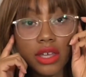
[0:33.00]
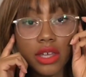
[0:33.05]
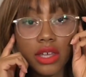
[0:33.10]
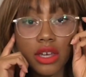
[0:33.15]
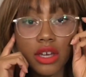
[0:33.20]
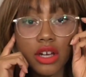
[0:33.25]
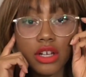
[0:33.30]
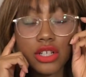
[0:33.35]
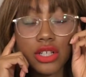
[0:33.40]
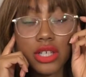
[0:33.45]

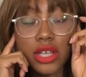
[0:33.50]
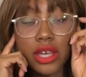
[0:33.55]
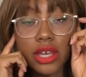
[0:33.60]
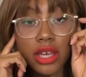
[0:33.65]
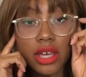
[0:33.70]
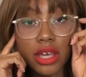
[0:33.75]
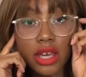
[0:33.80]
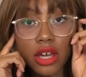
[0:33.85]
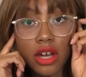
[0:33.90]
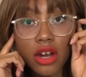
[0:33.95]
ear to
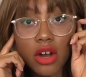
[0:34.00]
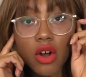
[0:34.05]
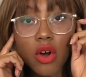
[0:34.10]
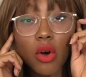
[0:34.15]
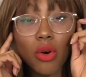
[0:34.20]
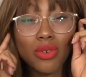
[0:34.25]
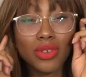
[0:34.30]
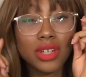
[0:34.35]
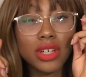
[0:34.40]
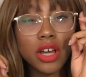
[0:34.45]
ear,
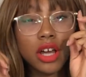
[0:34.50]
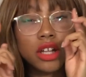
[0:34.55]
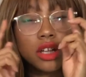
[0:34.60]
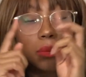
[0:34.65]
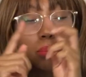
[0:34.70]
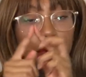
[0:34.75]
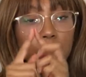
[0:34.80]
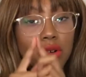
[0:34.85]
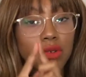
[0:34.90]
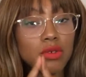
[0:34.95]
only on
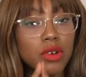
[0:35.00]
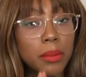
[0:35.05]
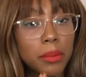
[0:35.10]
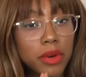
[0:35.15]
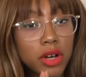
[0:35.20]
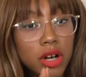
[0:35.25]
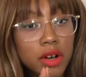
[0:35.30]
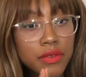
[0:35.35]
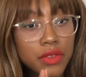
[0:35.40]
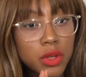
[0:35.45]
the
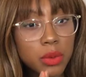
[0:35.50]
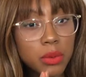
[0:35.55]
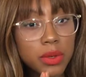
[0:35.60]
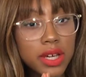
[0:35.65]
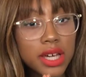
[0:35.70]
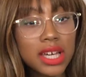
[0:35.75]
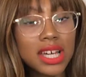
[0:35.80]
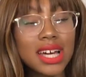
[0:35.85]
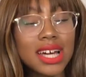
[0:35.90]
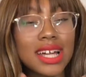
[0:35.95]
perimeter of the
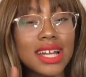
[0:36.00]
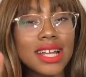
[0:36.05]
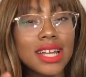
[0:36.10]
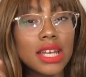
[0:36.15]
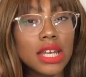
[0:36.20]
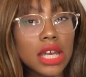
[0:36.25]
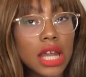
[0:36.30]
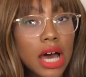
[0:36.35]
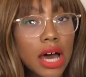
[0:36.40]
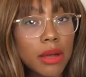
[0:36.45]
wig,
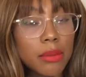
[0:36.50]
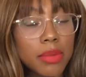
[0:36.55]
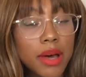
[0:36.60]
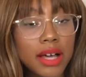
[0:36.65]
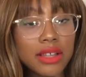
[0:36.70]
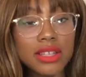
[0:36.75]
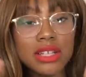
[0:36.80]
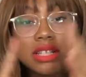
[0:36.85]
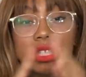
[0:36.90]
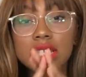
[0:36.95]
not
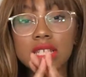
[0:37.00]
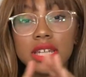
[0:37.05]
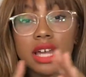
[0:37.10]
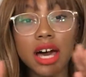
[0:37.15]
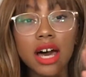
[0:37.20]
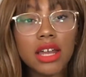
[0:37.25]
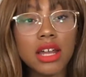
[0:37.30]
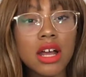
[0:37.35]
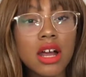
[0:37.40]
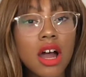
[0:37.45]
back. This is
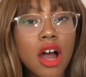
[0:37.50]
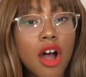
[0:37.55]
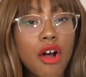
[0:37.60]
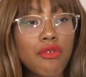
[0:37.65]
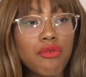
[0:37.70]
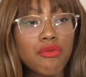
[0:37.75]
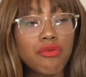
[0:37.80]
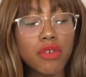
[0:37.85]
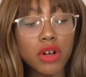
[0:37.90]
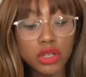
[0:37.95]
not
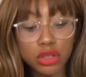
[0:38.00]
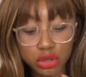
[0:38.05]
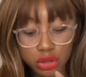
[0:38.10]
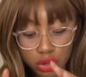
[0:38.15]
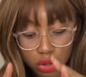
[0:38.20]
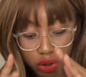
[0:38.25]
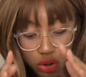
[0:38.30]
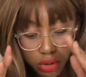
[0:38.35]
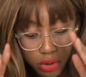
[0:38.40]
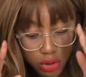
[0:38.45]
a
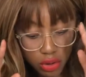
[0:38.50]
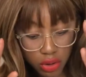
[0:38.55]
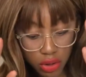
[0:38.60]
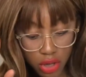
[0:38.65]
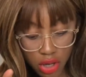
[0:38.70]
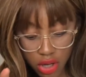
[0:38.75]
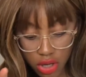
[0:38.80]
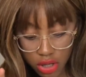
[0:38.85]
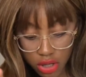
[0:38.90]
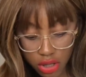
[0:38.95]
frontal
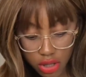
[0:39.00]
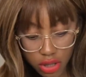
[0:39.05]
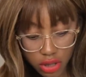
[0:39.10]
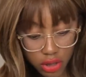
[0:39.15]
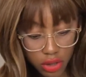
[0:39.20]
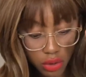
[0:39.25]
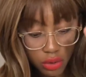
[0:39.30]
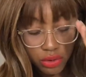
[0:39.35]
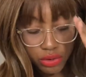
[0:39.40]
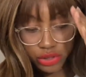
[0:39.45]

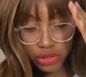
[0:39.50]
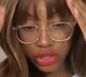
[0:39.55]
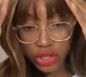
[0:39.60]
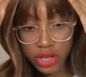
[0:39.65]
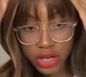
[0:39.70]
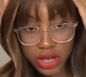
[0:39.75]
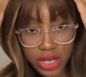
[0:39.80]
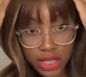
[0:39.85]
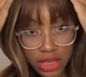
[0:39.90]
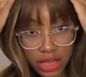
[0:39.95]

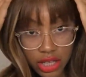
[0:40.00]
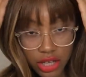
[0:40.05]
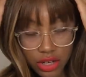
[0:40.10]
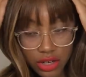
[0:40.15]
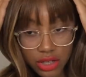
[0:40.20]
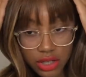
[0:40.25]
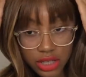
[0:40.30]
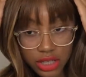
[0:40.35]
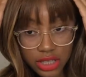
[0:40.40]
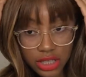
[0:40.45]
closure. It
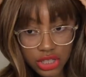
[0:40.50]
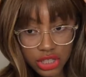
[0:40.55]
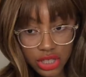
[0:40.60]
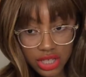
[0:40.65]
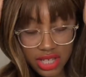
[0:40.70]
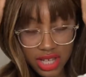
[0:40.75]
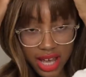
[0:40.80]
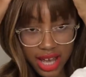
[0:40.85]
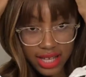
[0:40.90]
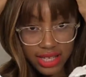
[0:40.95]
literally
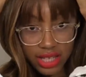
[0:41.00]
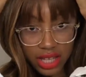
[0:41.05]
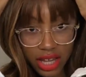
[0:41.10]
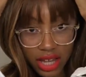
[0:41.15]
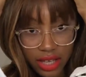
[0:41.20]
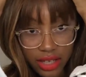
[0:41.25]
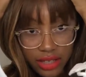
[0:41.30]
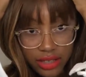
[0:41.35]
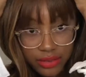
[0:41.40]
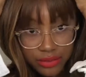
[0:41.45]
just has,
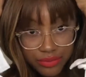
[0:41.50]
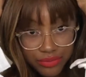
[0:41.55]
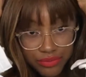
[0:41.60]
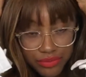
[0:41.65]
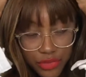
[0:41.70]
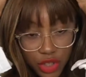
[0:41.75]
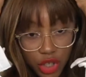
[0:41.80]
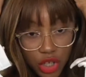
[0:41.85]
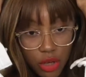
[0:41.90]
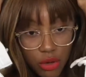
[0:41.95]
like,
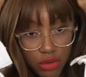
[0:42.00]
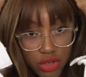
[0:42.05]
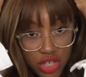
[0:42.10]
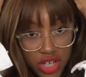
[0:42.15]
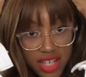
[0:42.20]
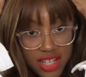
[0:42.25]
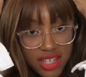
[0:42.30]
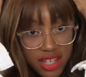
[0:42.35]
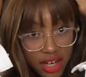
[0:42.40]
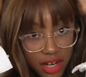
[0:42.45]
you know,
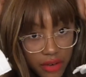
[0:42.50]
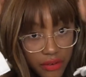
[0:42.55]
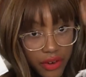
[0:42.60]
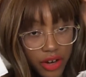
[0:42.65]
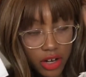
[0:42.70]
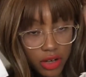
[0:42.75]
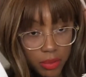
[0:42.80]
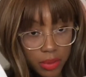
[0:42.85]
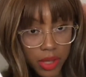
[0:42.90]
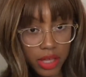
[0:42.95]
just enough
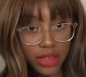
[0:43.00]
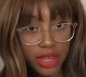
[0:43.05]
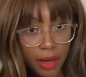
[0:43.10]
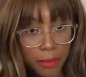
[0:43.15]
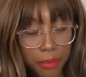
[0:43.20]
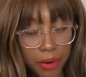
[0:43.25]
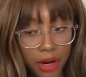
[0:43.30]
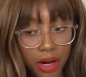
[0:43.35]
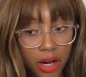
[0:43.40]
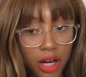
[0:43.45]
hair to pluck
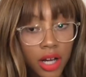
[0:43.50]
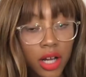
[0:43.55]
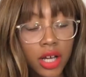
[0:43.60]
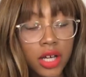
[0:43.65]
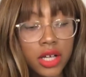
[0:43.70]
that part.